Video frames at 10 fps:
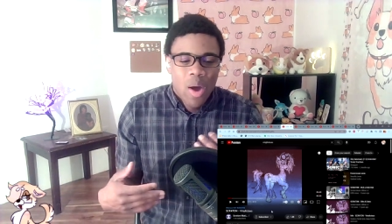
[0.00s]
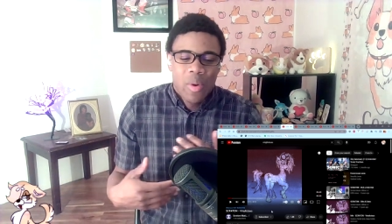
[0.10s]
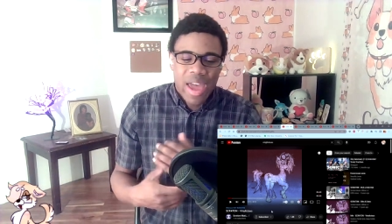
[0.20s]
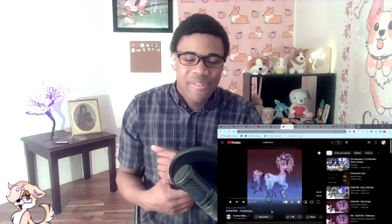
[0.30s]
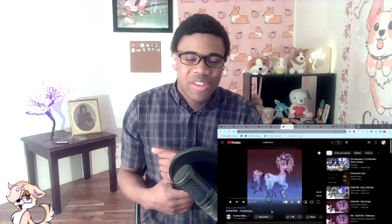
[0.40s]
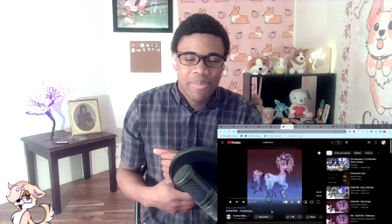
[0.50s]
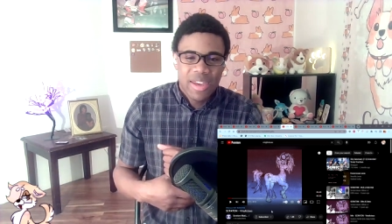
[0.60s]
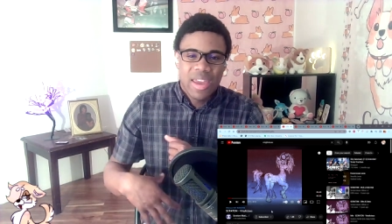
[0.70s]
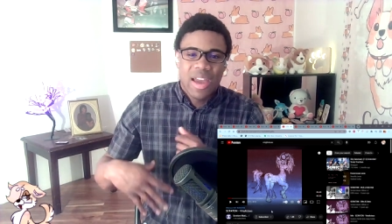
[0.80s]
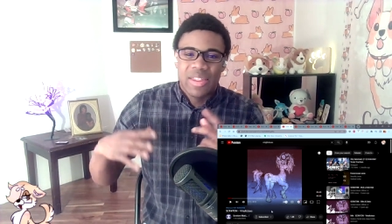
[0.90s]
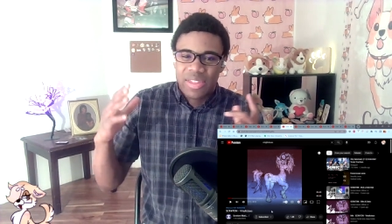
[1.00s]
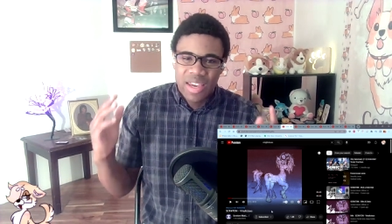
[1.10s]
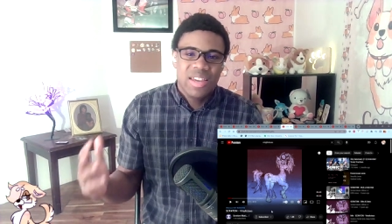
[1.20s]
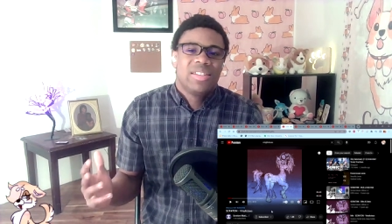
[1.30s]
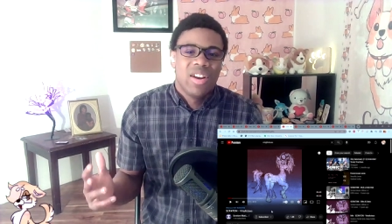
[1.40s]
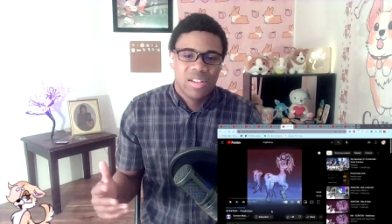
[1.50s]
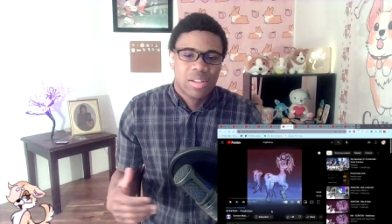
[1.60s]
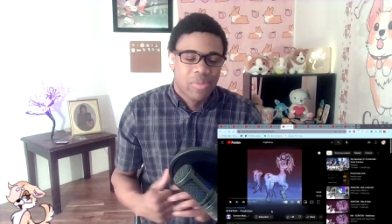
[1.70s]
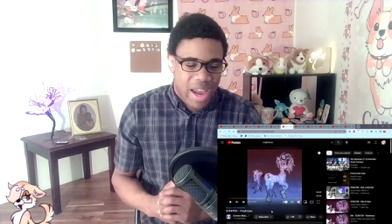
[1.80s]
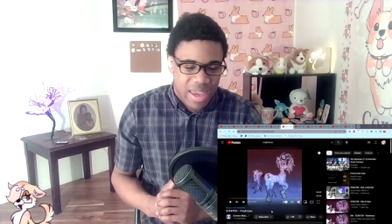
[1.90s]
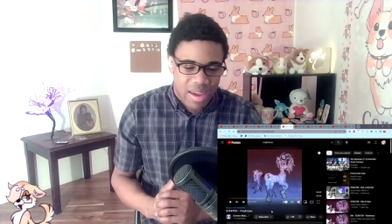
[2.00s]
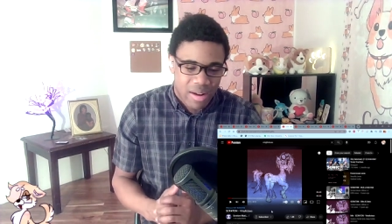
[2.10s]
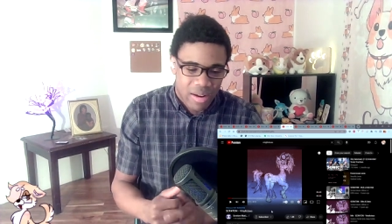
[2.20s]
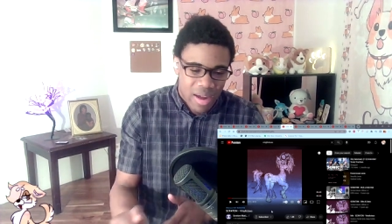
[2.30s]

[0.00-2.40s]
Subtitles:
would have to be these songs right here.